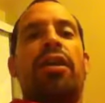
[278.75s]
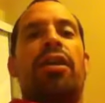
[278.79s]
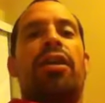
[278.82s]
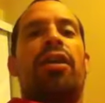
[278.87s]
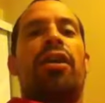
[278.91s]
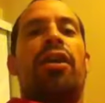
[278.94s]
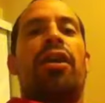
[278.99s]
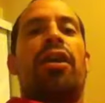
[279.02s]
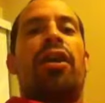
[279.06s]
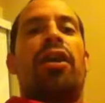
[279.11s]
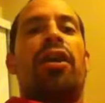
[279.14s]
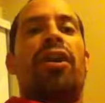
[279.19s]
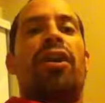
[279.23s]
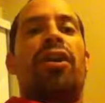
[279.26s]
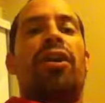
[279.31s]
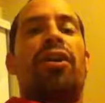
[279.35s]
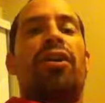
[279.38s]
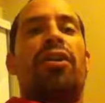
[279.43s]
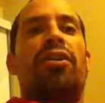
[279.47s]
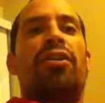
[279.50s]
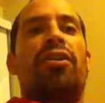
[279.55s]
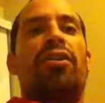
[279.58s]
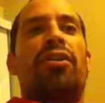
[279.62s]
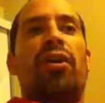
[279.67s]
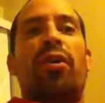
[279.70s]

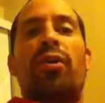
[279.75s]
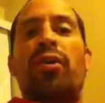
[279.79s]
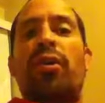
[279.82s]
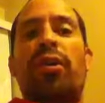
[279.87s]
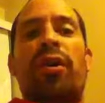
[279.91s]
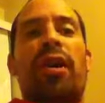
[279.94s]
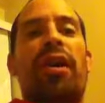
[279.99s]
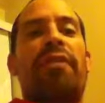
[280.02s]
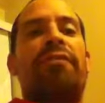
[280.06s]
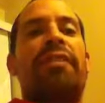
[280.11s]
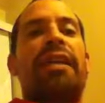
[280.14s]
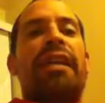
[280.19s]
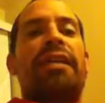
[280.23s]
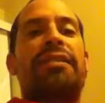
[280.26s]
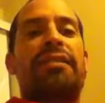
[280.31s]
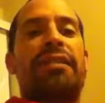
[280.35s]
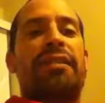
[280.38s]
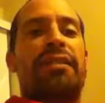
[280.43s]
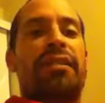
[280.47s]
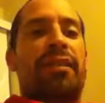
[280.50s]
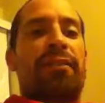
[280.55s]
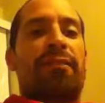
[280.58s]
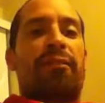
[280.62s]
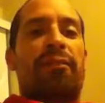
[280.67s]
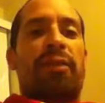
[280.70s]
No, you don't have to ask the
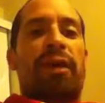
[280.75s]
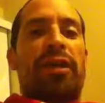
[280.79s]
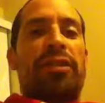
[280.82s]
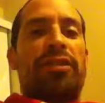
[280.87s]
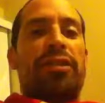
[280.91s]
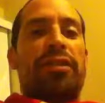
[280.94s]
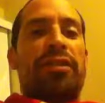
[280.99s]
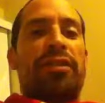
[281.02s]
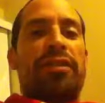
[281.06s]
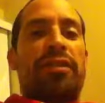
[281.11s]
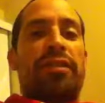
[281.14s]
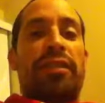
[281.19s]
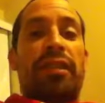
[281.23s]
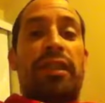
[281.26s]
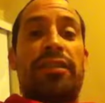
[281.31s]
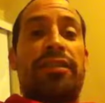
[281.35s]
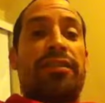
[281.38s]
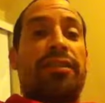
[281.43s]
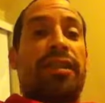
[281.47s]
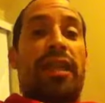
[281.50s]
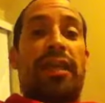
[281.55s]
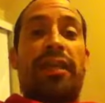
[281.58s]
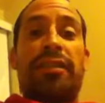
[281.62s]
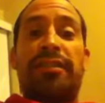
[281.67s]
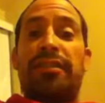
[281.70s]
tough questions. It's
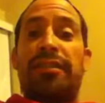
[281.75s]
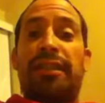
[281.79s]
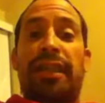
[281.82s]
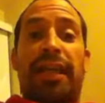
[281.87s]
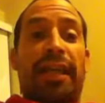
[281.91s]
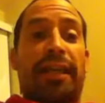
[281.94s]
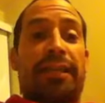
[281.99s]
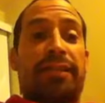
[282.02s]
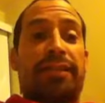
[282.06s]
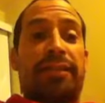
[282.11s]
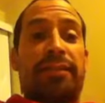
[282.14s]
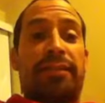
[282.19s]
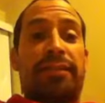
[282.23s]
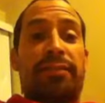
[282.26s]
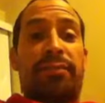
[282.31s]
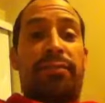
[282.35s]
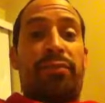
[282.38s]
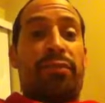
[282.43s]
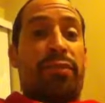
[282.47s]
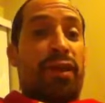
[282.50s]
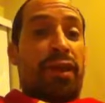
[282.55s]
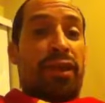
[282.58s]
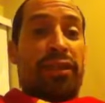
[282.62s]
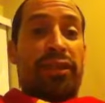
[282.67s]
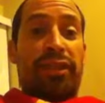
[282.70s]
not a science
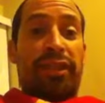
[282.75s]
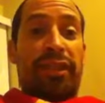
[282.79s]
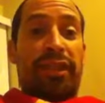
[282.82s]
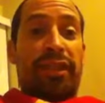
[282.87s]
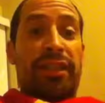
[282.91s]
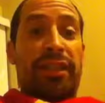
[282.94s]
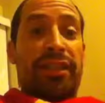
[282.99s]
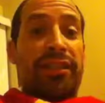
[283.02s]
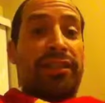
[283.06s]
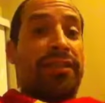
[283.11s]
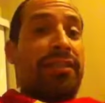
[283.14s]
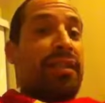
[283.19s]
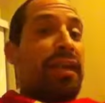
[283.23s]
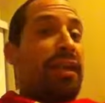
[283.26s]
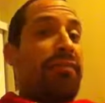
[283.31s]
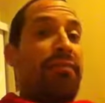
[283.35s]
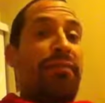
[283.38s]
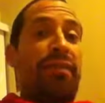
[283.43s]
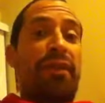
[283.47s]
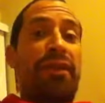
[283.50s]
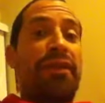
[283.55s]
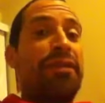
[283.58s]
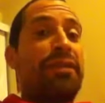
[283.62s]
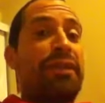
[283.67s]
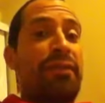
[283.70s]
project. It's not
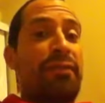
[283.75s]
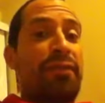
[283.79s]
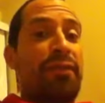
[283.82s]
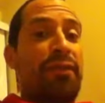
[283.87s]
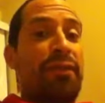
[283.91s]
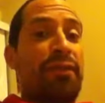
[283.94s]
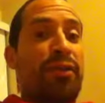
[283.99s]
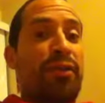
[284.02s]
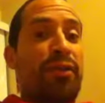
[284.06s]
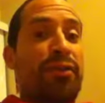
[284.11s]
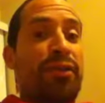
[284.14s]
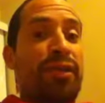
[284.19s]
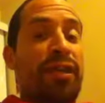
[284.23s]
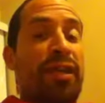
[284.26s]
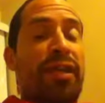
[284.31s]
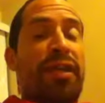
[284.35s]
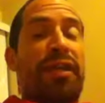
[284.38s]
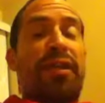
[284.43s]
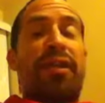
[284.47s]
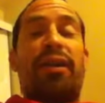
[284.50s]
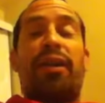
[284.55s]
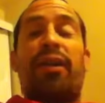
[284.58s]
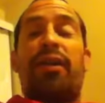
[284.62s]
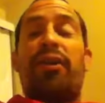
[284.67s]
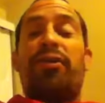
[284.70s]
very difficult.
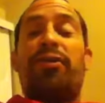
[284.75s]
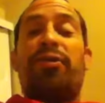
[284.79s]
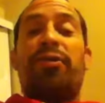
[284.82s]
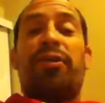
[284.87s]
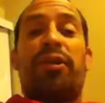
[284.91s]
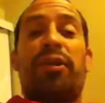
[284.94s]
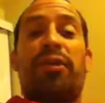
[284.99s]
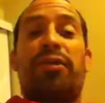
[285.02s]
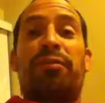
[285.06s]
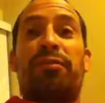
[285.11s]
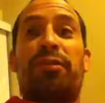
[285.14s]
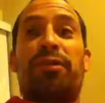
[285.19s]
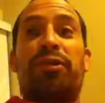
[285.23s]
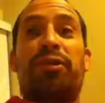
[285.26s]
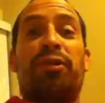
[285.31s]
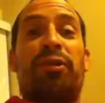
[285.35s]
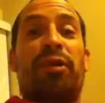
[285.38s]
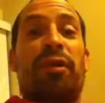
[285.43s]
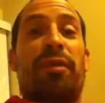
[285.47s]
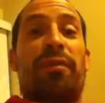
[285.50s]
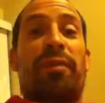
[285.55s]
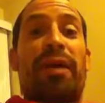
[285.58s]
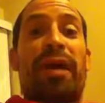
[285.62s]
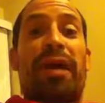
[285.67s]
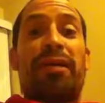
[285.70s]
You can
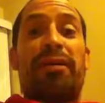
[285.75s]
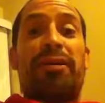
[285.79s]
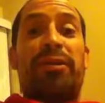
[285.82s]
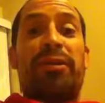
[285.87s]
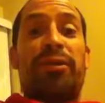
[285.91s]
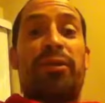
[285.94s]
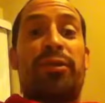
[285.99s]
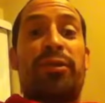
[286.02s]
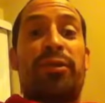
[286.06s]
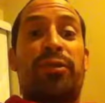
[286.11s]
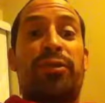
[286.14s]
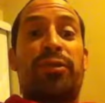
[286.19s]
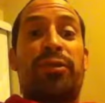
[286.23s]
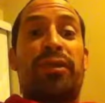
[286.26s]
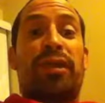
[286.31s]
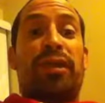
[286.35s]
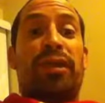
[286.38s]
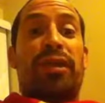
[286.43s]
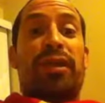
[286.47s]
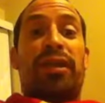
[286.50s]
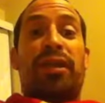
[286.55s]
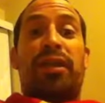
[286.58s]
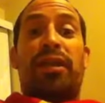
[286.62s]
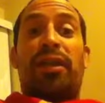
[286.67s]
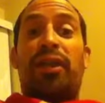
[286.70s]
resort back to
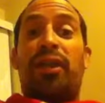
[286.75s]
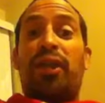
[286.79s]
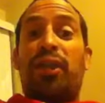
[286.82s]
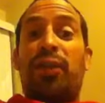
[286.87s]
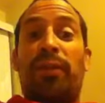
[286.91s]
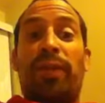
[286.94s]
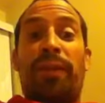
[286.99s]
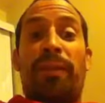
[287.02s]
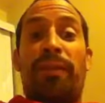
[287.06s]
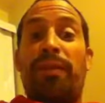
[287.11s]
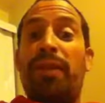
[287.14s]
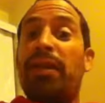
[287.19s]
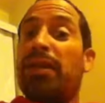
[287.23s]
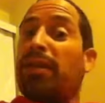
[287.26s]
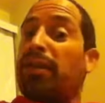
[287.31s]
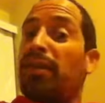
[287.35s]
Huey P.